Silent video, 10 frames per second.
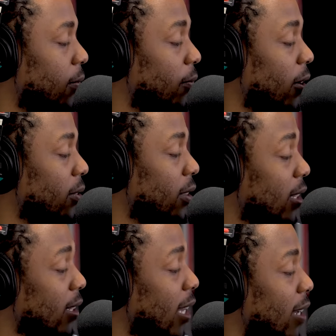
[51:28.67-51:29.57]
further
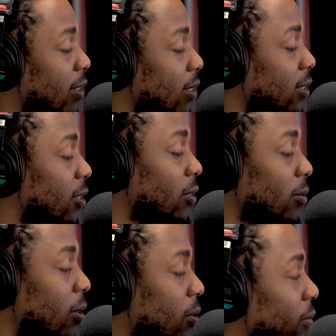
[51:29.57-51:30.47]
than that, it starts
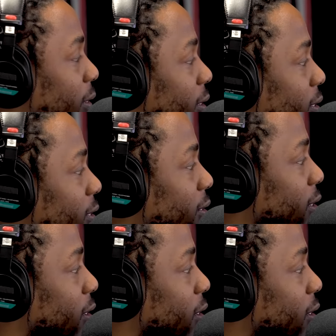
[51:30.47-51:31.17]
from home first. So as